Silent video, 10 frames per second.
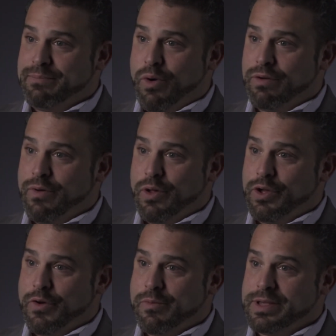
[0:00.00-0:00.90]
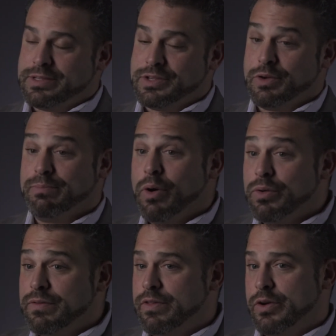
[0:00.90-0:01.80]
portfolio of business. So
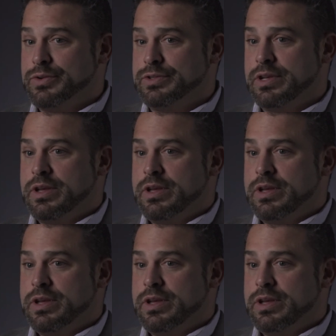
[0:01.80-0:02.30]
both of those